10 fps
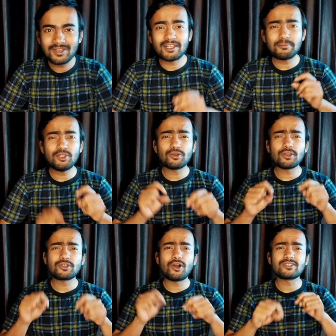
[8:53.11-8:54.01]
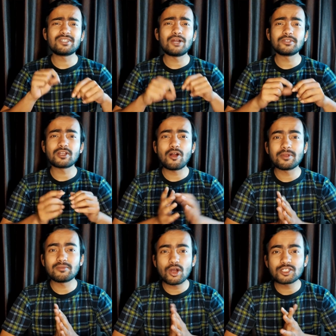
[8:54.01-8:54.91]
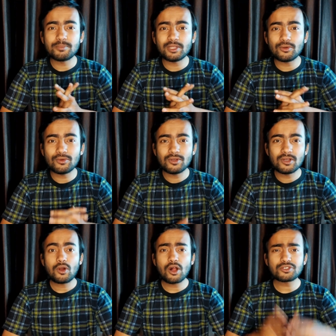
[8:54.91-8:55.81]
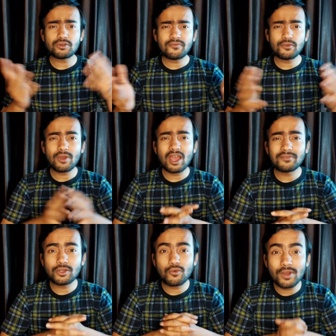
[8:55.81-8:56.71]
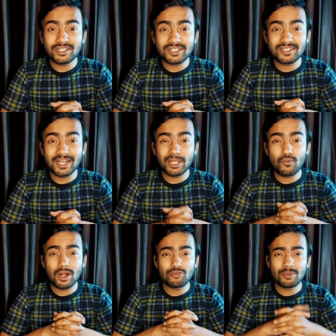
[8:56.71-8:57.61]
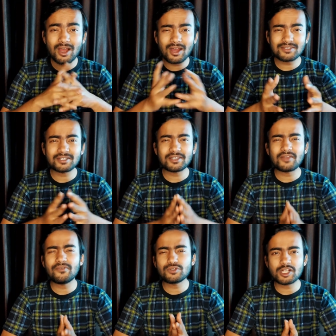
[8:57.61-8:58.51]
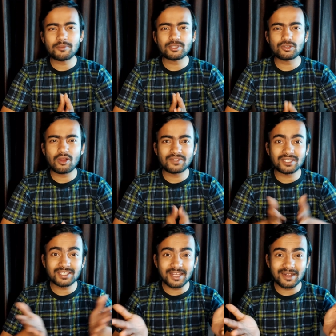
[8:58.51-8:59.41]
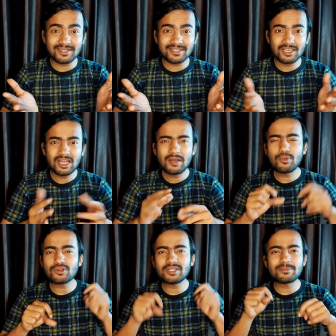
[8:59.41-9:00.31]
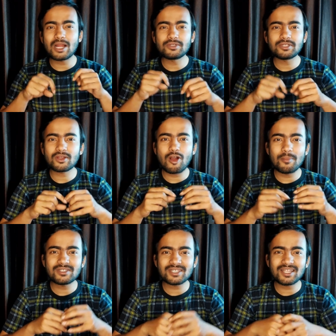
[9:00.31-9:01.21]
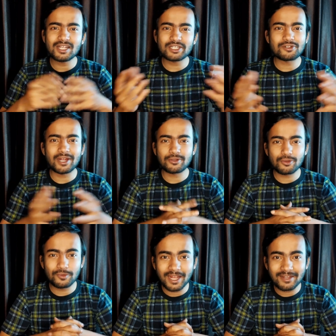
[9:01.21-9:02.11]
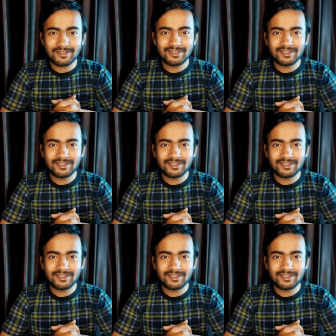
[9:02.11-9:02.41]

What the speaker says: Let me know your thoughts down in the comment box below. Also, if you have any questions that you want to be answered in a future episode of this series, put them down in the comments and I shall try to do that.